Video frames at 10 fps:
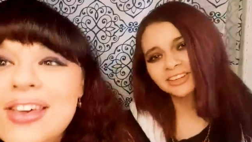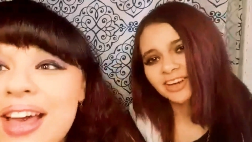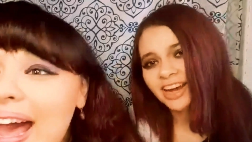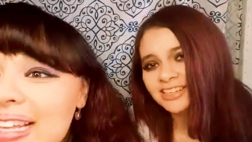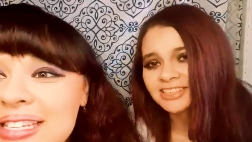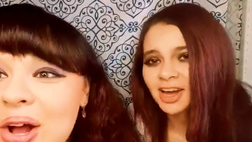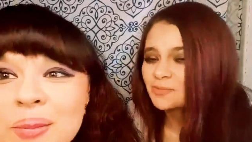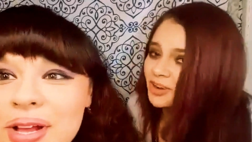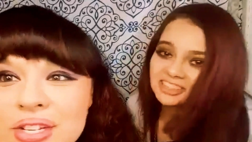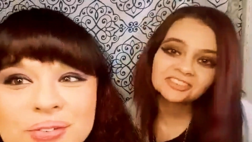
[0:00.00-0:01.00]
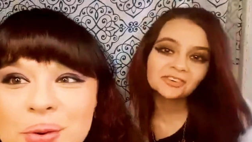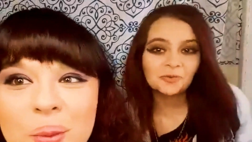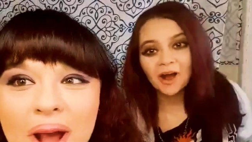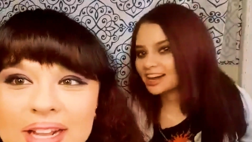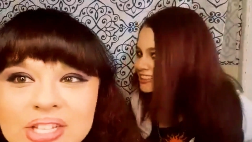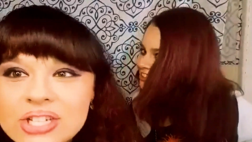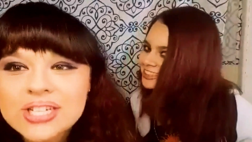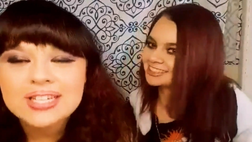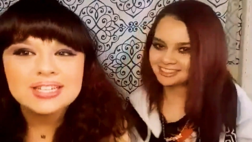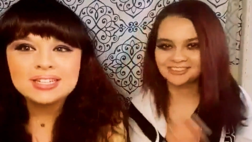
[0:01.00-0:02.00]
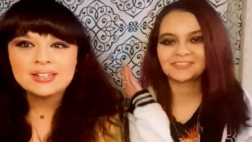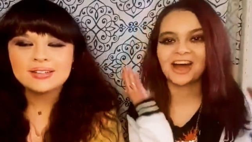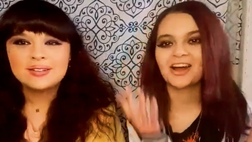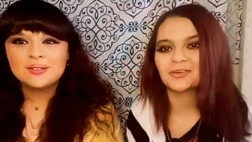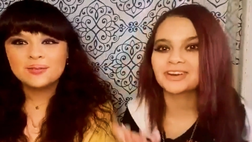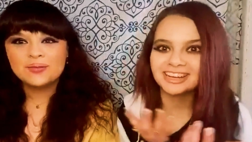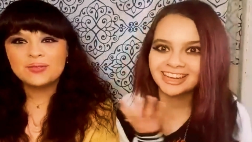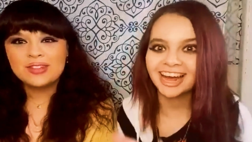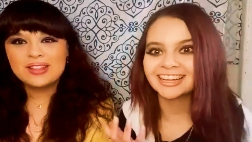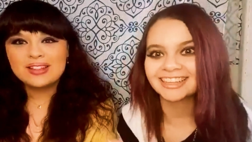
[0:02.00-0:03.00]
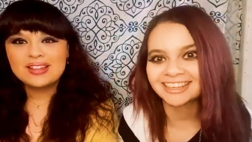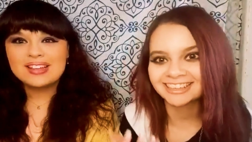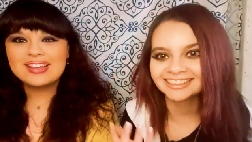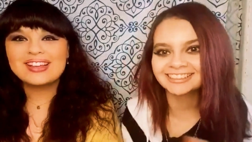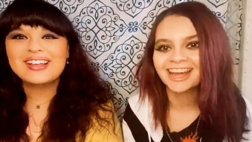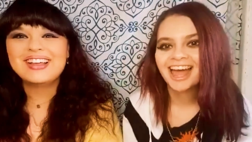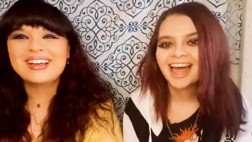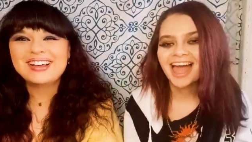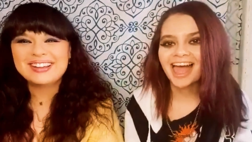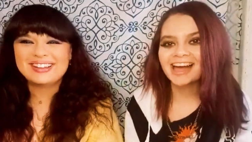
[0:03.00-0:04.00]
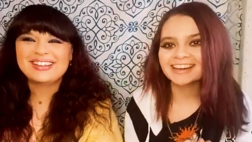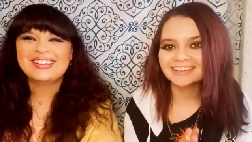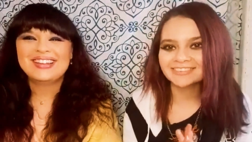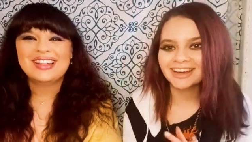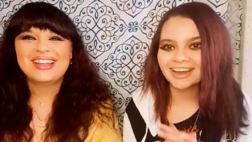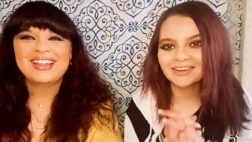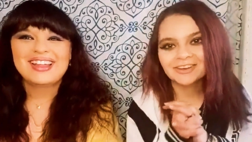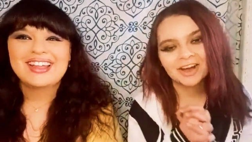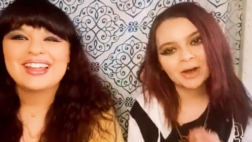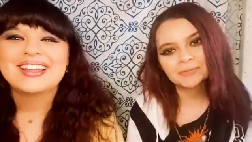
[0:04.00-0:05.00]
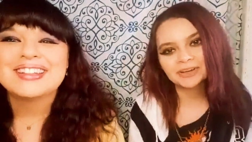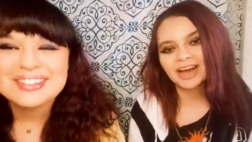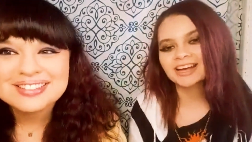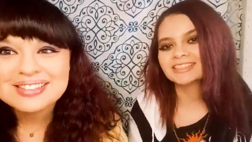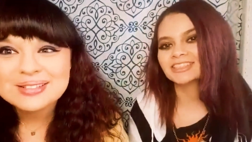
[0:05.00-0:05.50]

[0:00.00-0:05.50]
Speaker 1: you guys so much for watching. Why are we yelling? We hope you guys